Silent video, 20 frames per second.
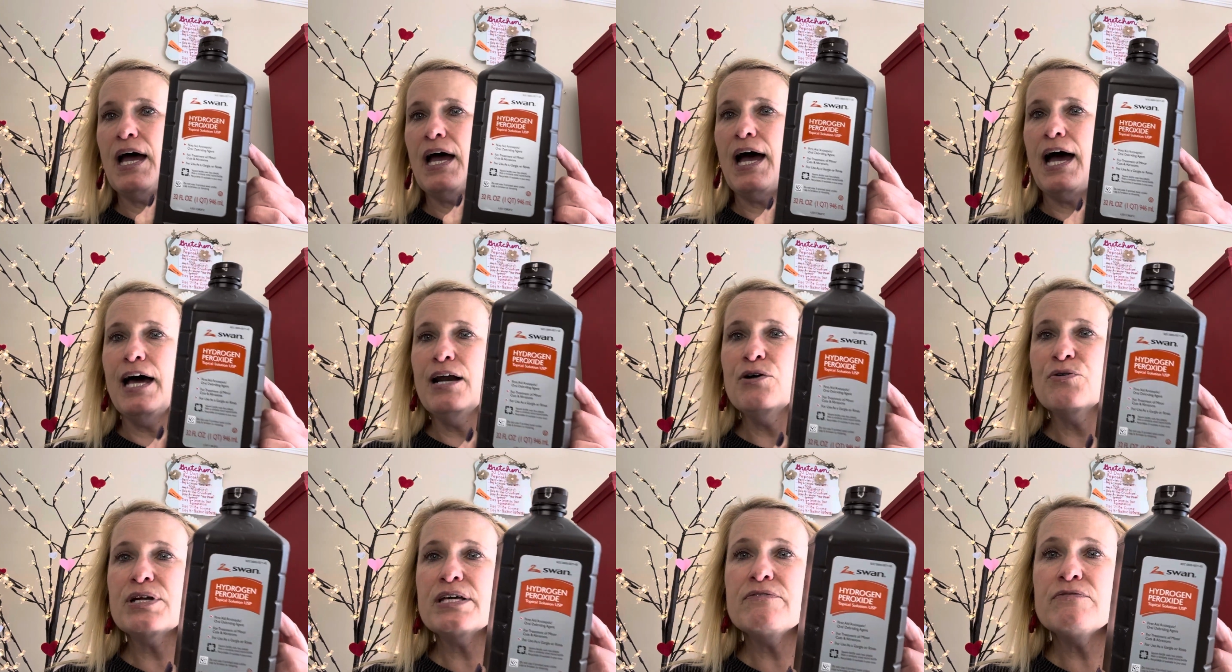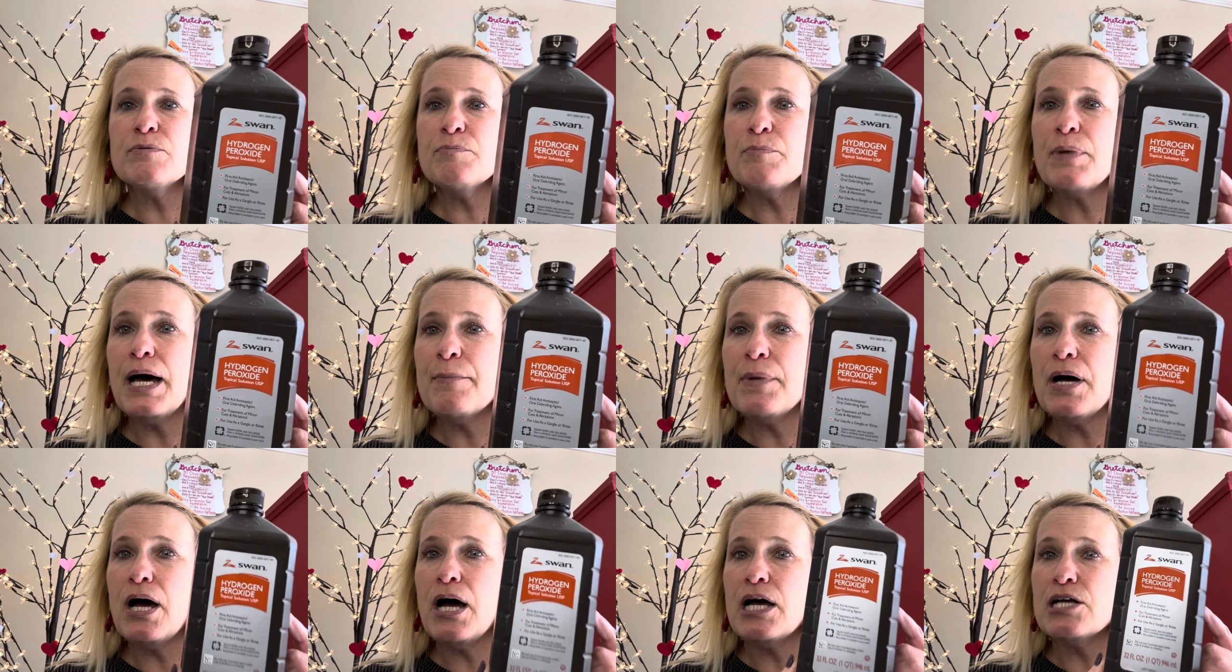don't even buy
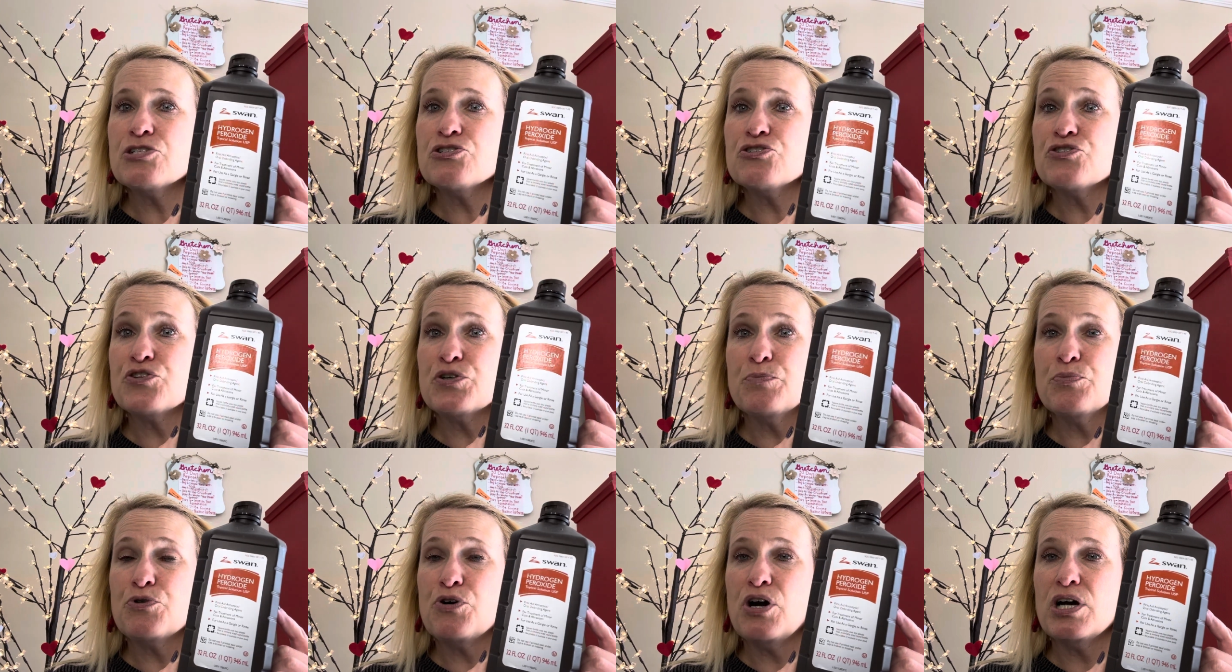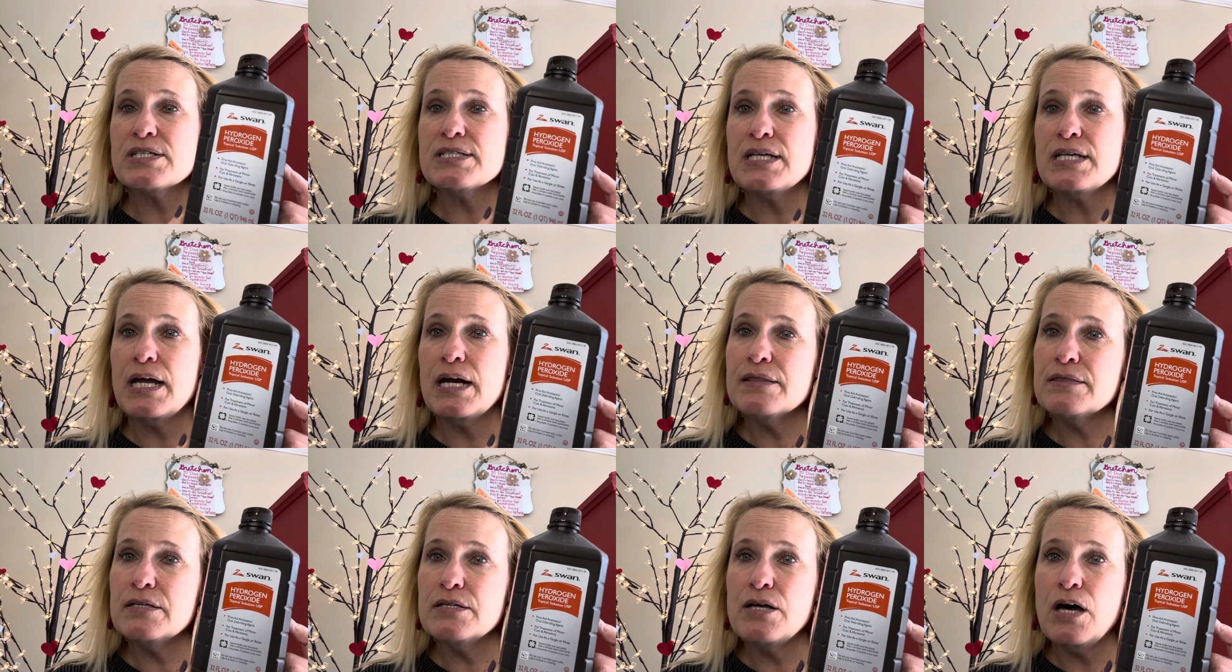my hydrogen peroxide
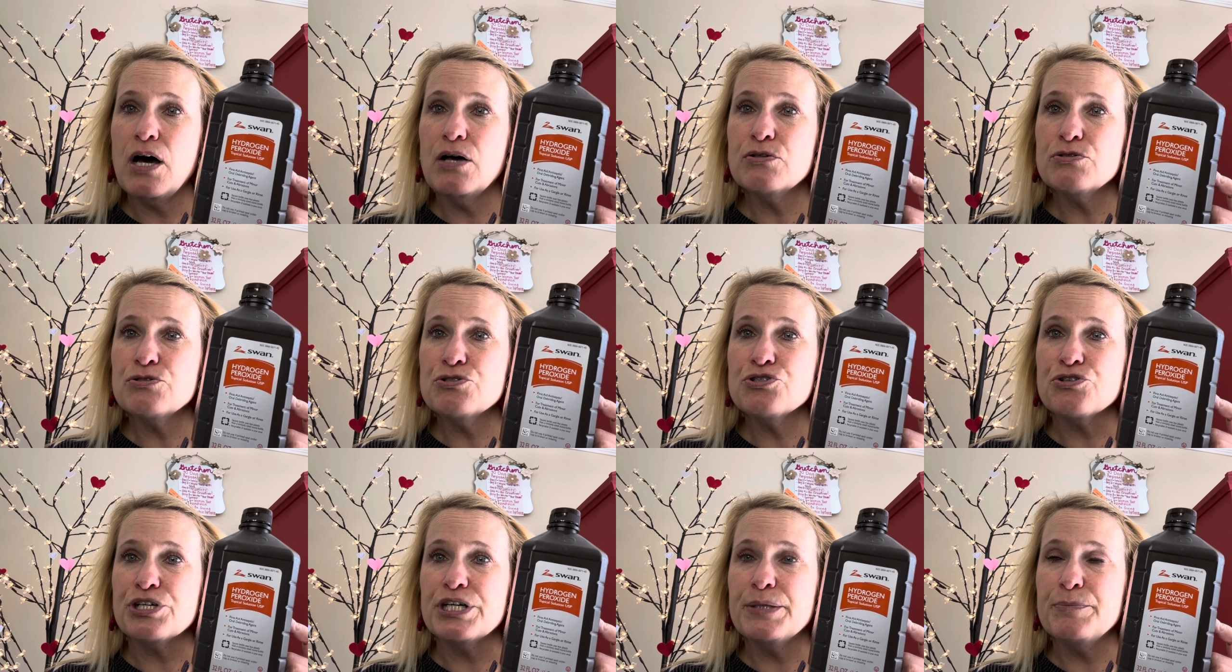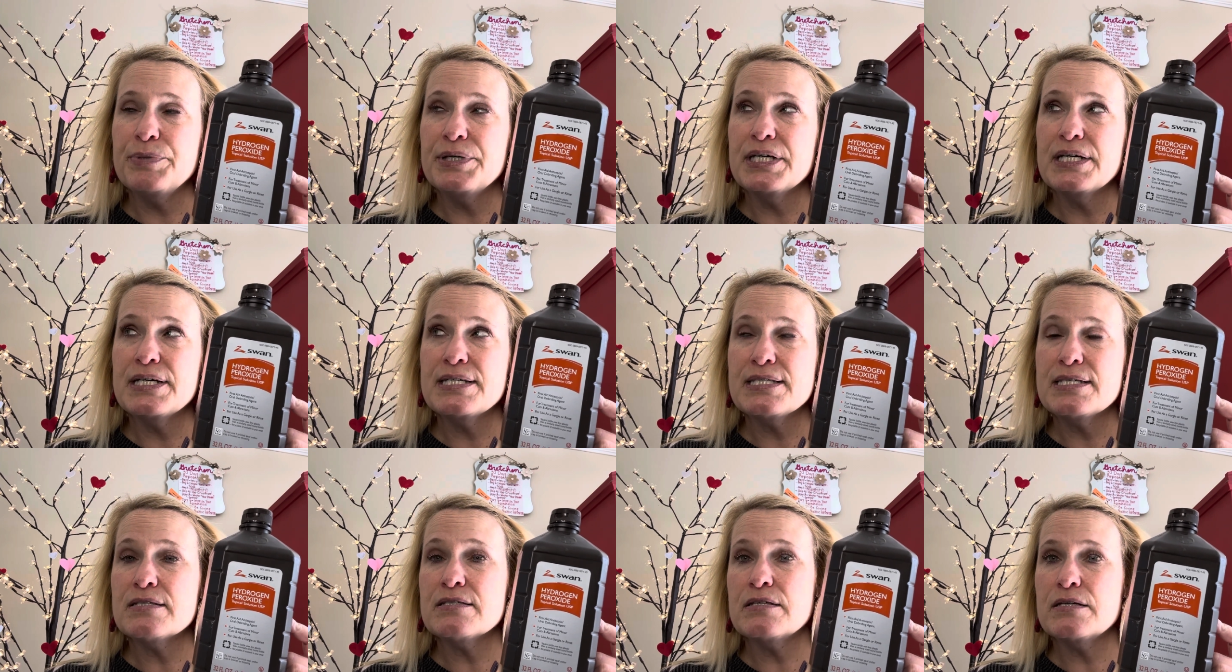at the Dollar Tree because
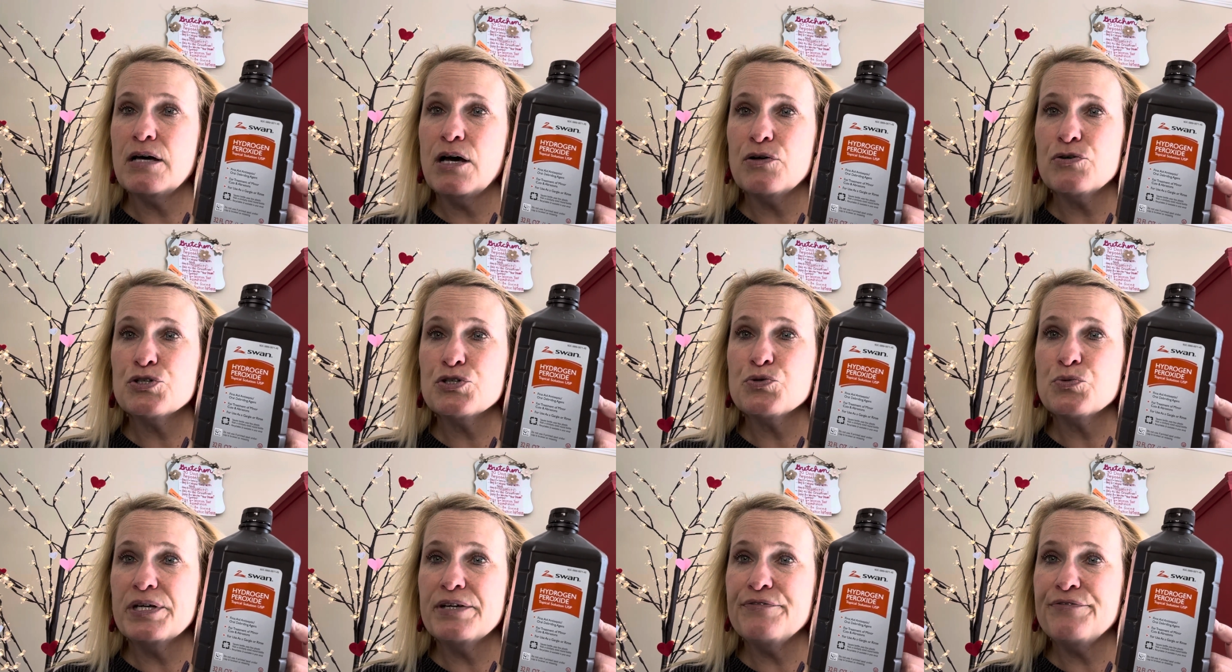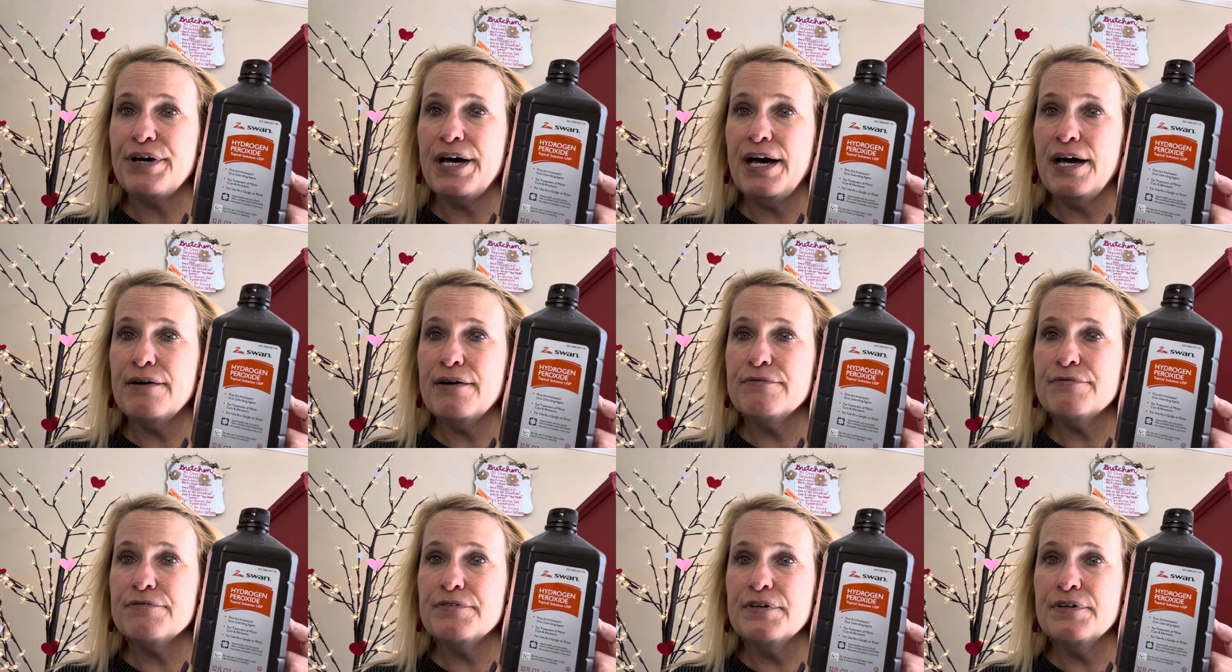it's $1.25.